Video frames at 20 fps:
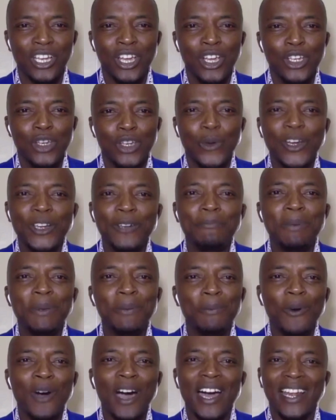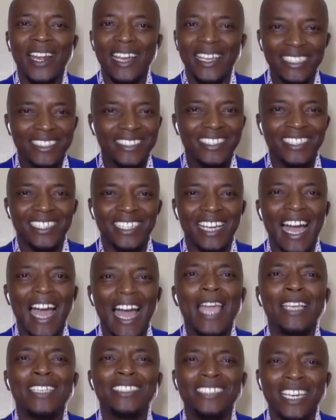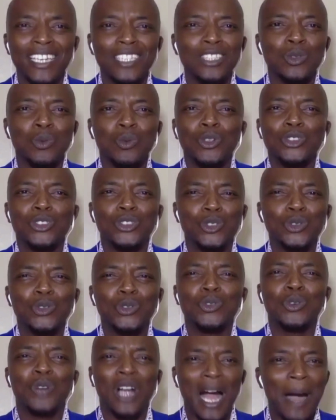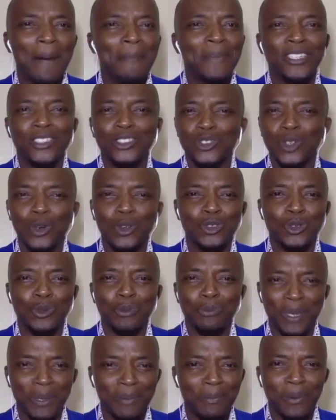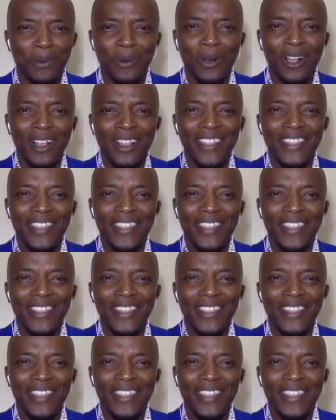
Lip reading: When people are eating, I just want you to come and talk to people.